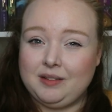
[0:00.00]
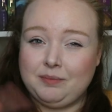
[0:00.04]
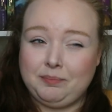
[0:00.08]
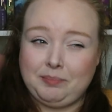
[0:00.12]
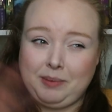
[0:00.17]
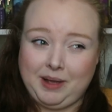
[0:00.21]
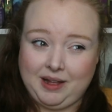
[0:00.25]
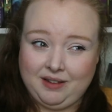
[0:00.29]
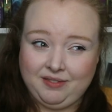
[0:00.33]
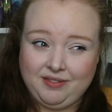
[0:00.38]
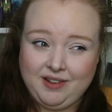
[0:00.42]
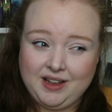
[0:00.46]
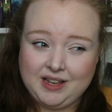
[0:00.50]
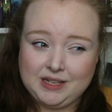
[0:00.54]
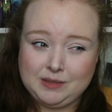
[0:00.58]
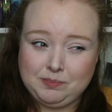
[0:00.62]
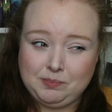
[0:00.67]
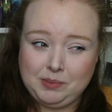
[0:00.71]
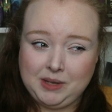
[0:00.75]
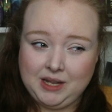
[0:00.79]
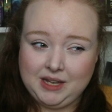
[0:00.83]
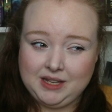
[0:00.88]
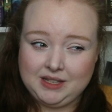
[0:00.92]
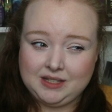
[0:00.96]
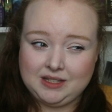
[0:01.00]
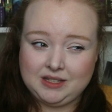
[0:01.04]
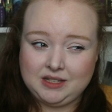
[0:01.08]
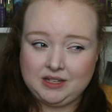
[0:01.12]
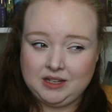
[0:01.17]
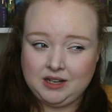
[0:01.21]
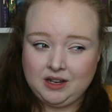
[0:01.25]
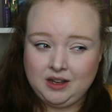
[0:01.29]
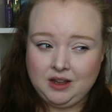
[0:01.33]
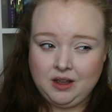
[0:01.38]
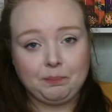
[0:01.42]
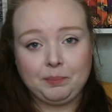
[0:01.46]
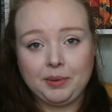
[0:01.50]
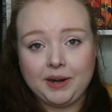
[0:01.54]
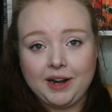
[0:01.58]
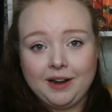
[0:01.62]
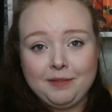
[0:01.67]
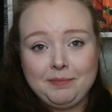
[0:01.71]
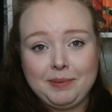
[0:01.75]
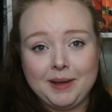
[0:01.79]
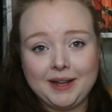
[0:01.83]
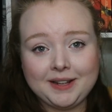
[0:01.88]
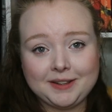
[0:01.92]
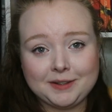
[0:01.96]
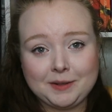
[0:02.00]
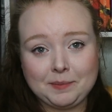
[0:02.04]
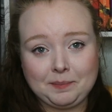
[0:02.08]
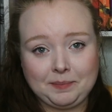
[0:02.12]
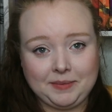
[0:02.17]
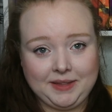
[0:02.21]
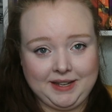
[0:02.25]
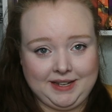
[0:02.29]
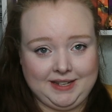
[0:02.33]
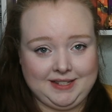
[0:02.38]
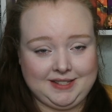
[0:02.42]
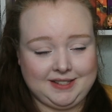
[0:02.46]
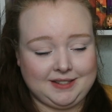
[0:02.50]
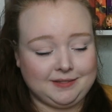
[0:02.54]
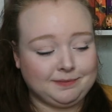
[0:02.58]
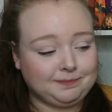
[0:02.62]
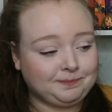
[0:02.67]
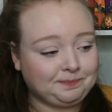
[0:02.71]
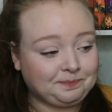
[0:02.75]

Belfast based. But I picked up this.